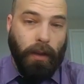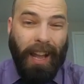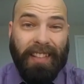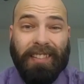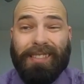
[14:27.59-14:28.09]

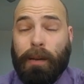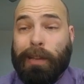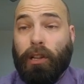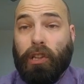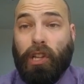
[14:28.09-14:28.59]
And this is going to
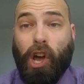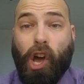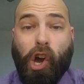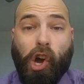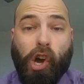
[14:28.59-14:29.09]
be a
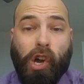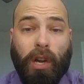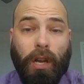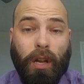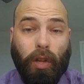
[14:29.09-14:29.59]

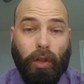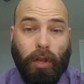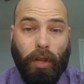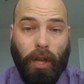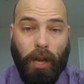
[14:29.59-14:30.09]
long,
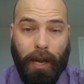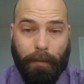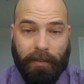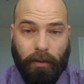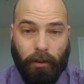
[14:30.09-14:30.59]
long
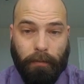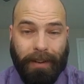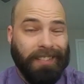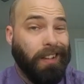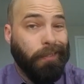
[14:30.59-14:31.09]
episode.
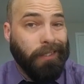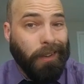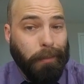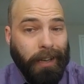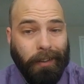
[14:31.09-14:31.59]
But I still haven't
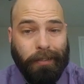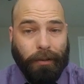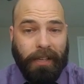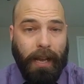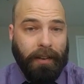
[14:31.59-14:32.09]
done my
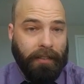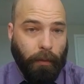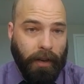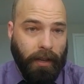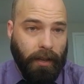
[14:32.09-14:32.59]
history yet, because I
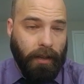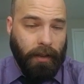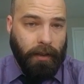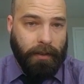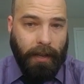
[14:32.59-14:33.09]
want
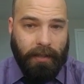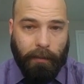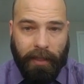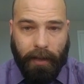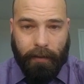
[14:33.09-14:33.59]
to take
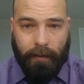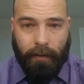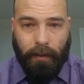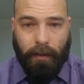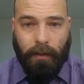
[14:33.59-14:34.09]
some of
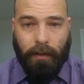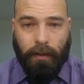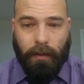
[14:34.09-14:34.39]
this.